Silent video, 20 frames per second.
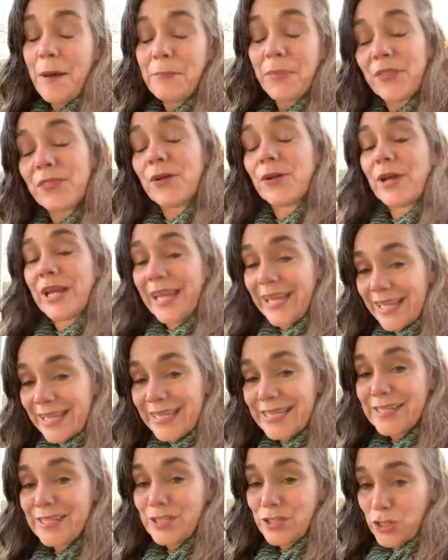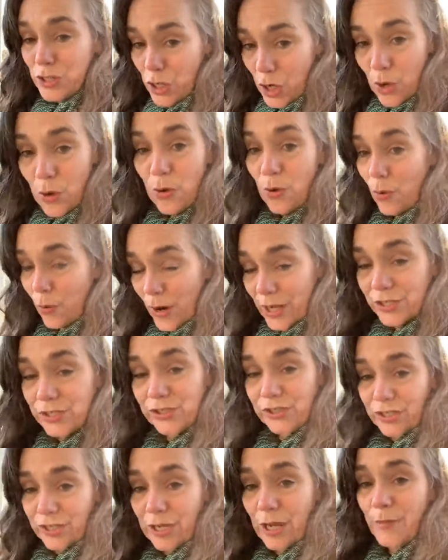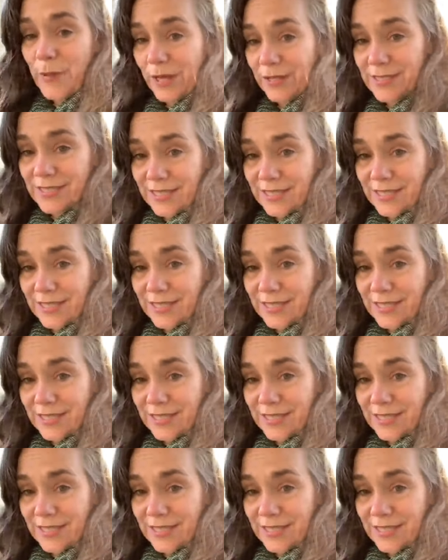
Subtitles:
But there is no question about